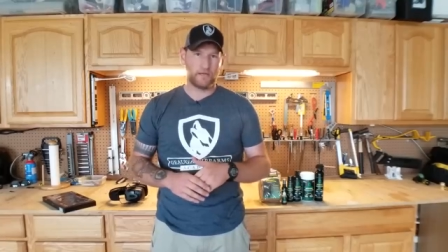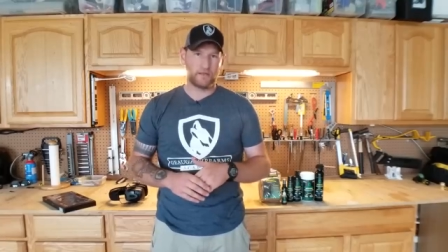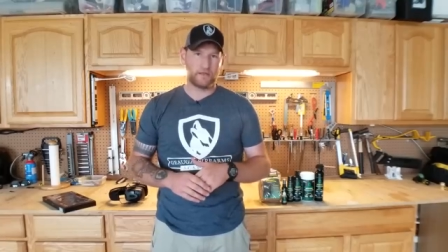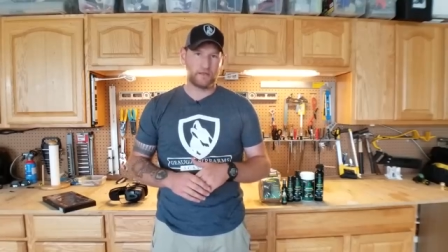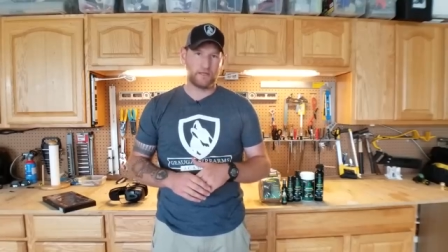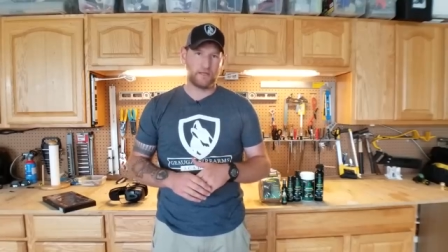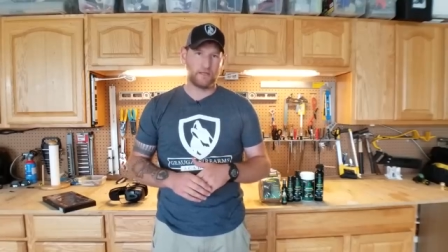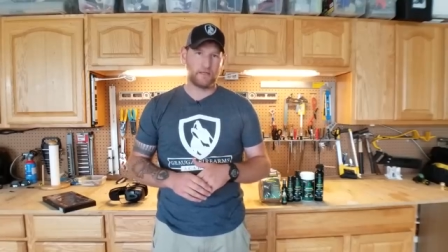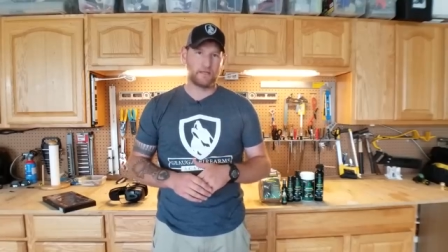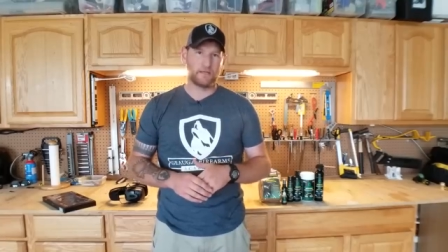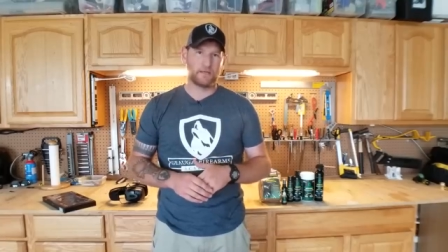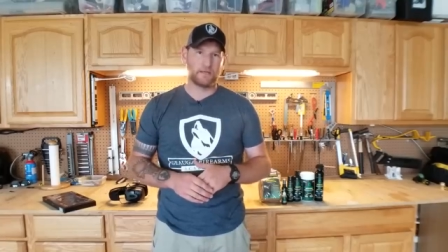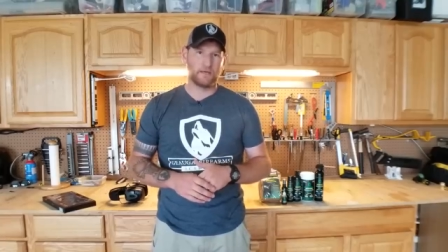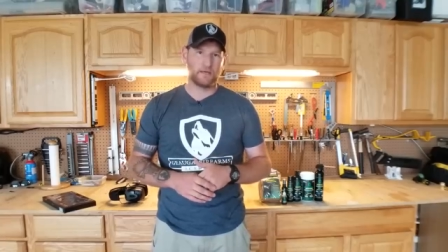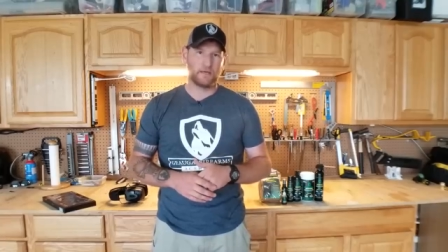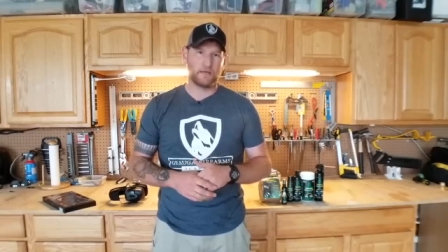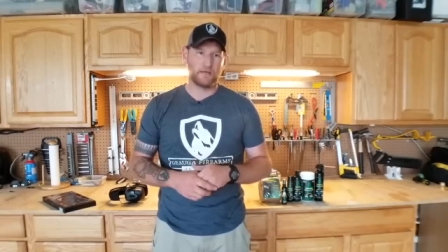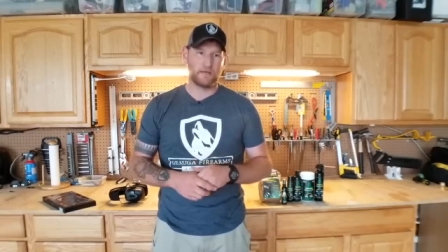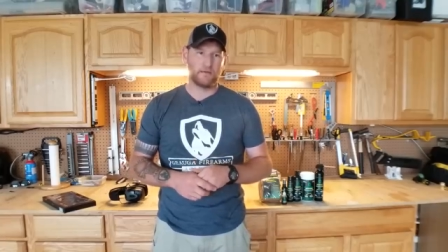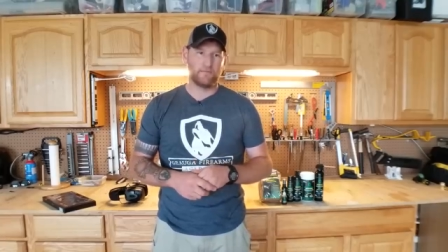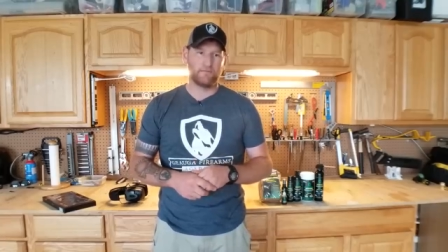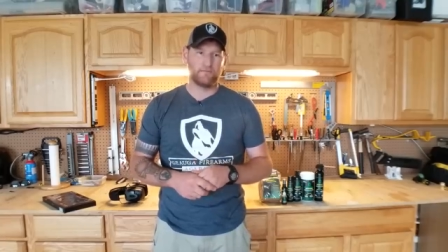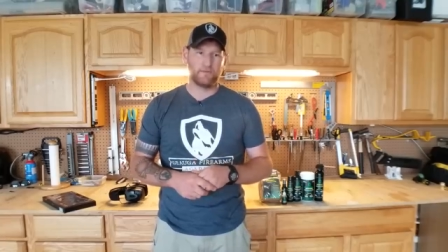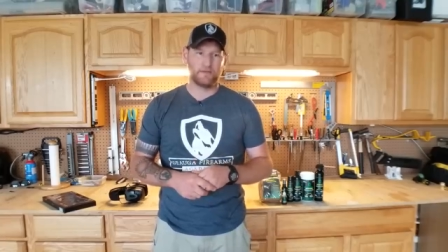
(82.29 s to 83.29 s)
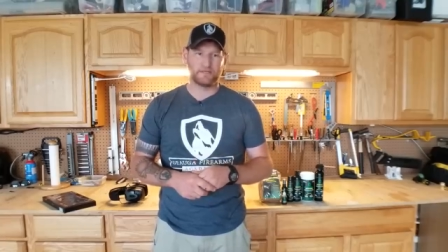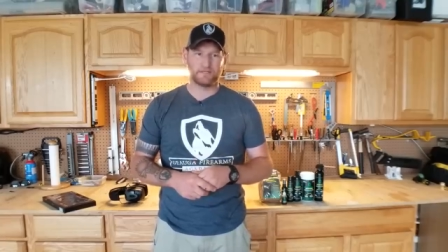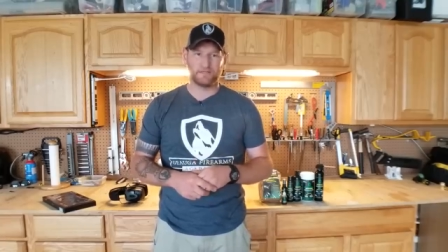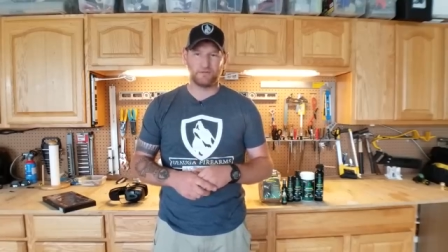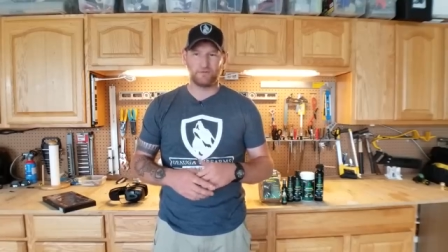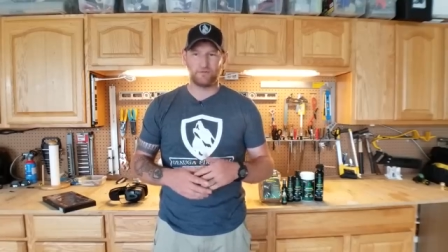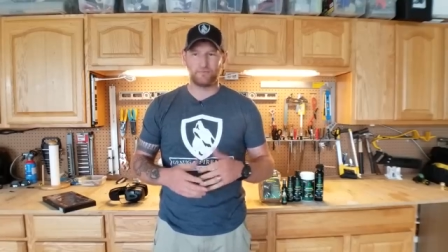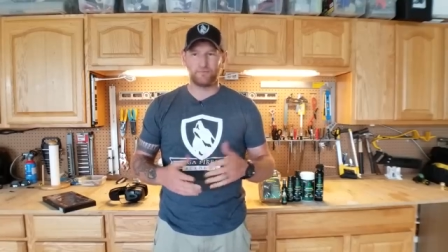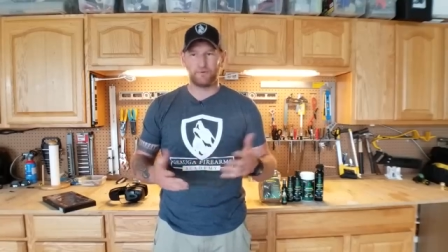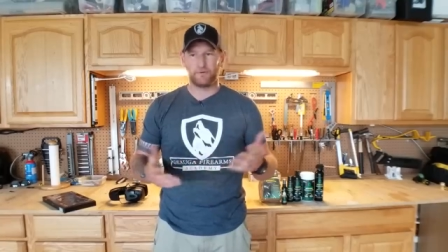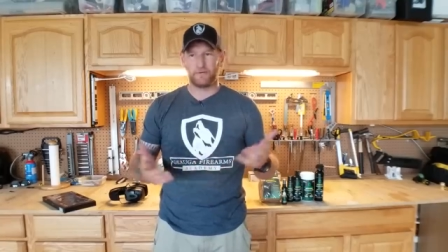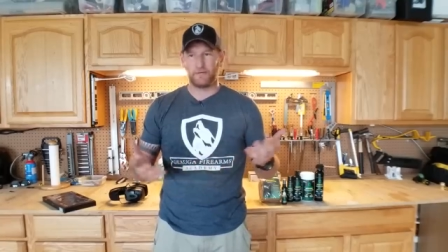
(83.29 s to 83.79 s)
I think um, as a
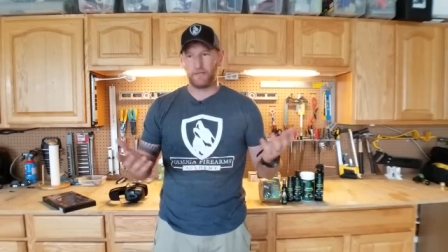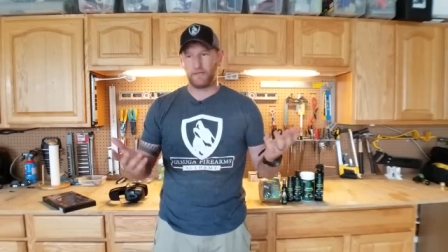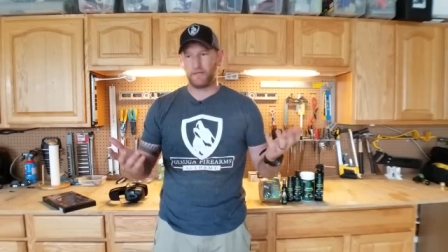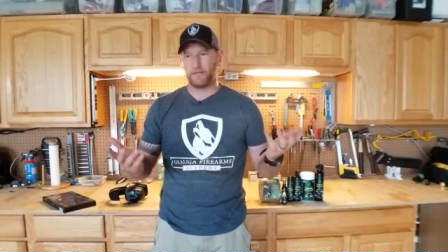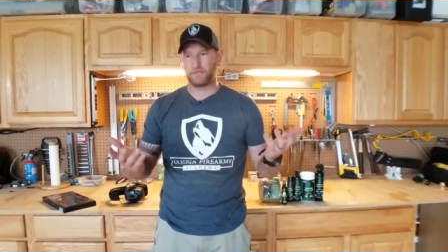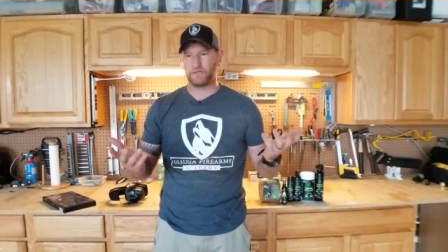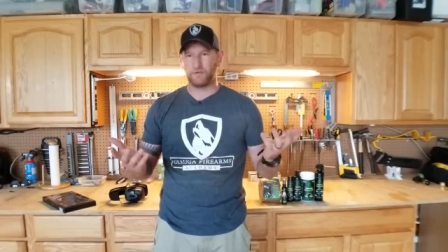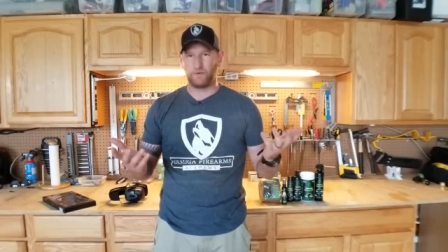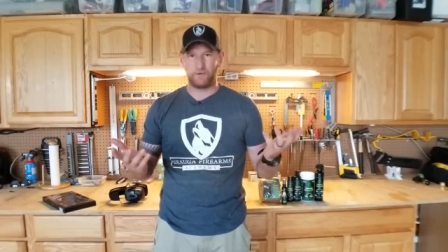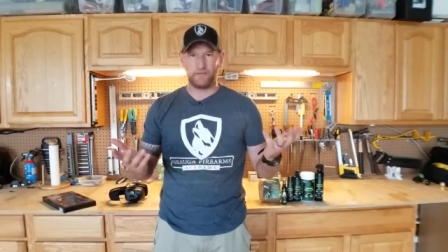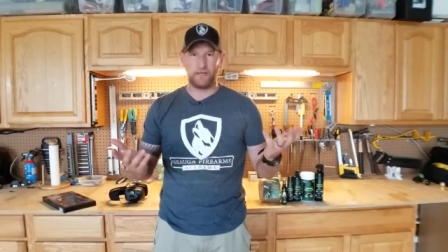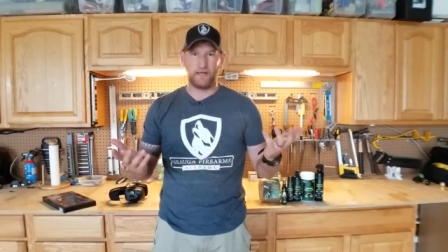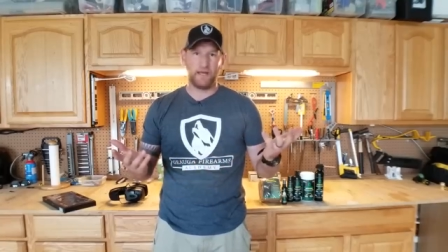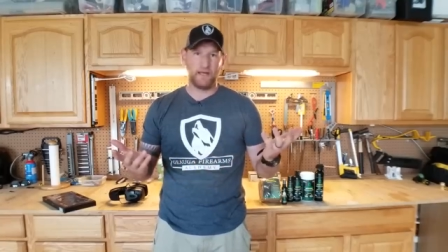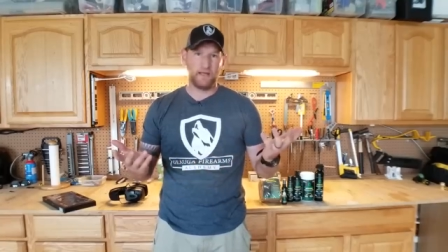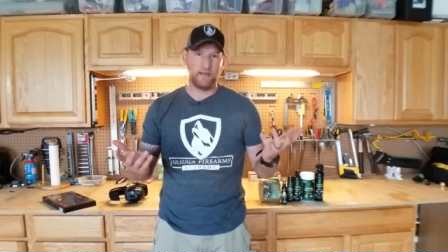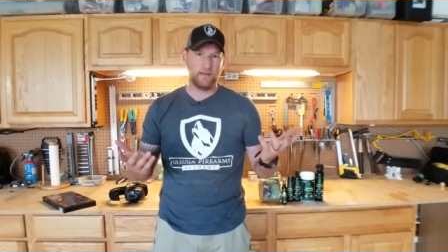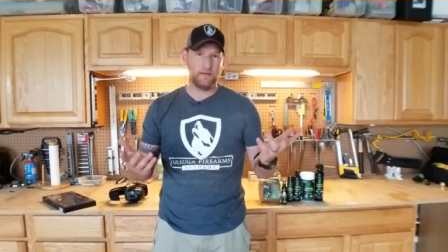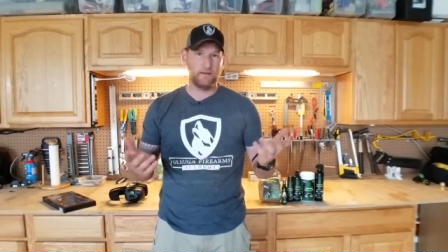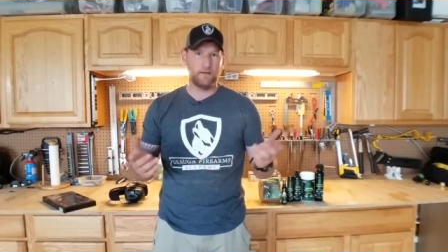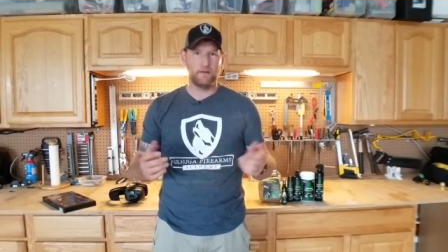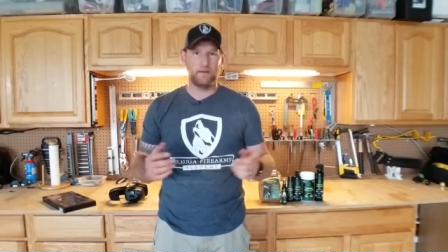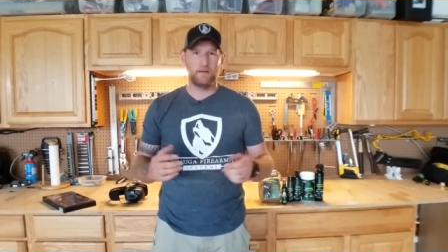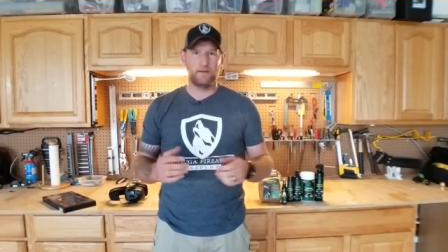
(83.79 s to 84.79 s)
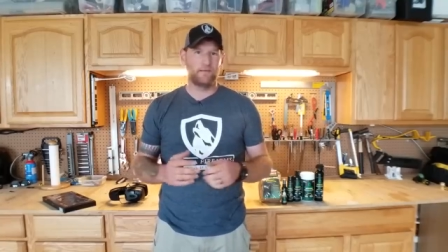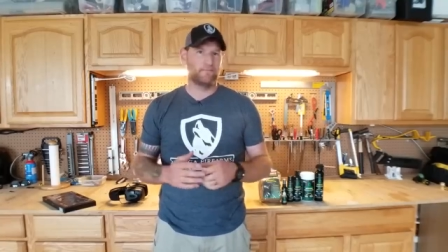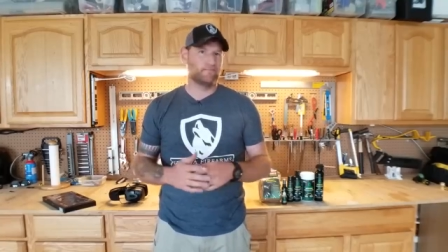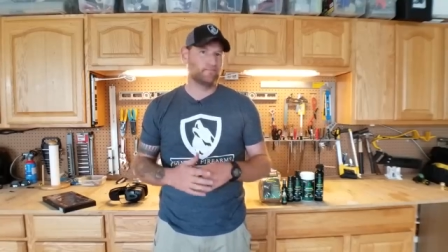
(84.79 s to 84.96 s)
lubricant, it's okay.